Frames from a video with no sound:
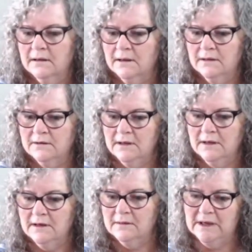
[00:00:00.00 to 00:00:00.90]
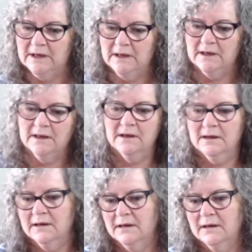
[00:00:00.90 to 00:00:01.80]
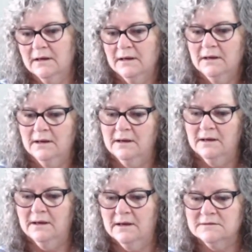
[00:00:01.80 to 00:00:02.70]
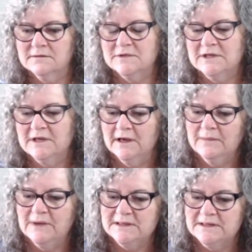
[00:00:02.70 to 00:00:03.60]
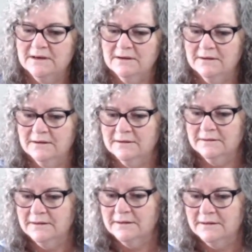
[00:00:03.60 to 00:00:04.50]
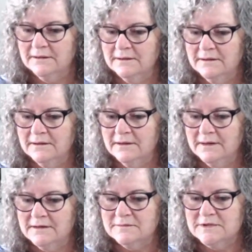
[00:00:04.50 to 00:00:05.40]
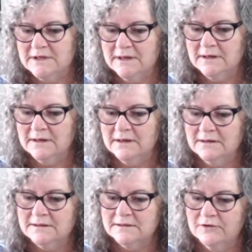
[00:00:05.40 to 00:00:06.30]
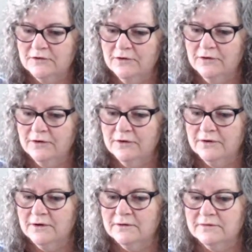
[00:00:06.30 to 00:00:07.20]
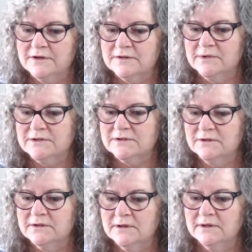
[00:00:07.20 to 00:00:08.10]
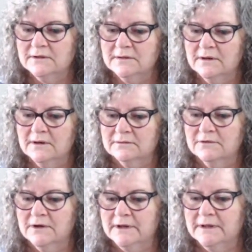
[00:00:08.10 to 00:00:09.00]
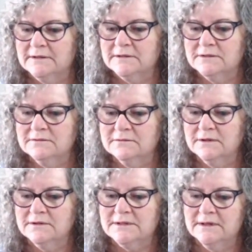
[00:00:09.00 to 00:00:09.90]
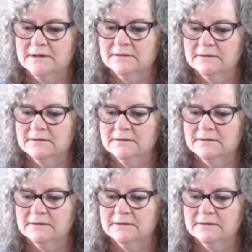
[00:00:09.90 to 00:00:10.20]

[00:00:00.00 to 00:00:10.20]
you hear me? As I'm singing my song, as I'm singing a song, I refresh my studio. Oh, right. Yeah, it's still no sound.